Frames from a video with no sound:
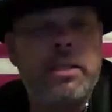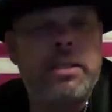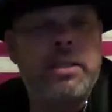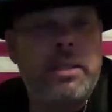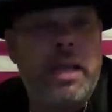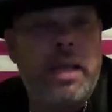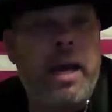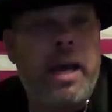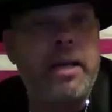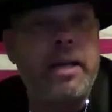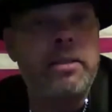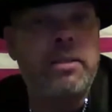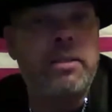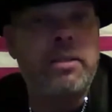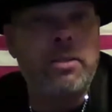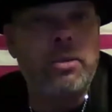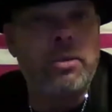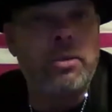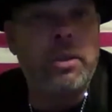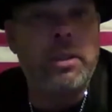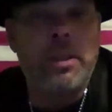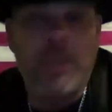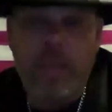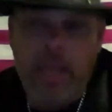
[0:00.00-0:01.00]
size
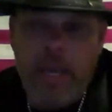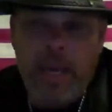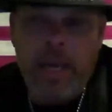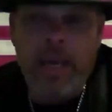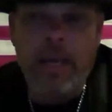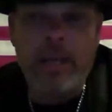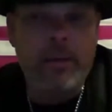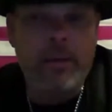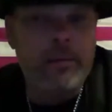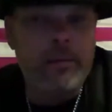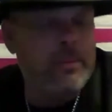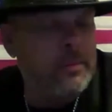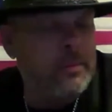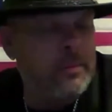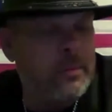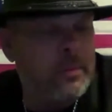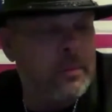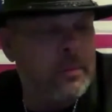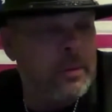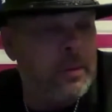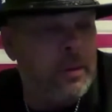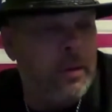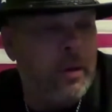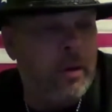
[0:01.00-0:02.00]
to it. And,
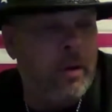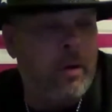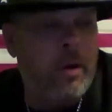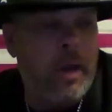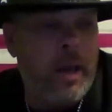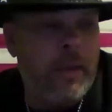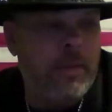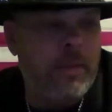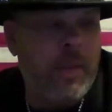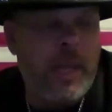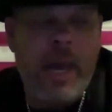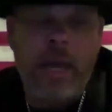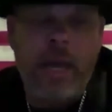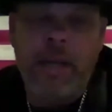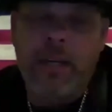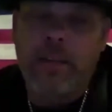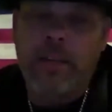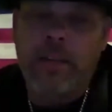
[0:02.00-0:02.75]
at the end of the